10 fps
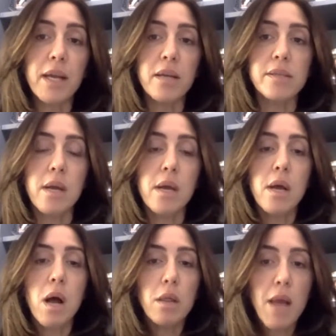Because
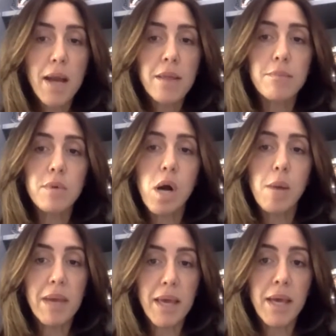a lot of them
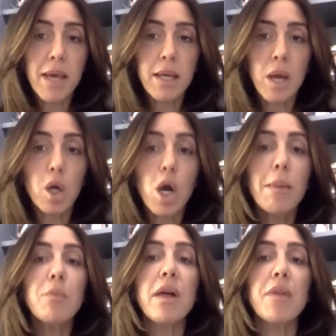coming in are
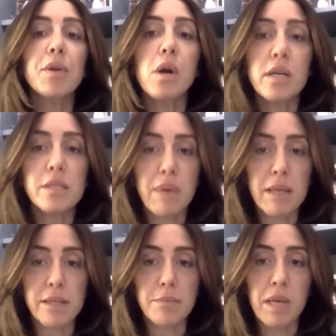coming without their
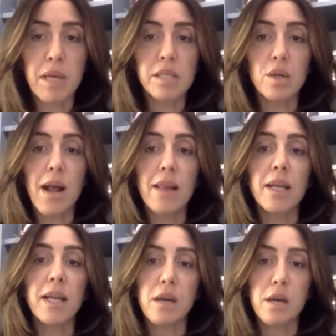husbands because they're not
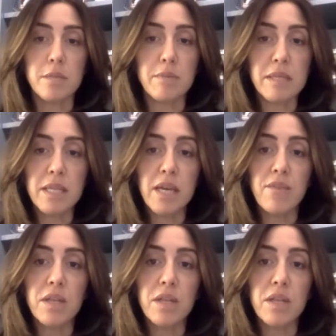letting the husbands leave.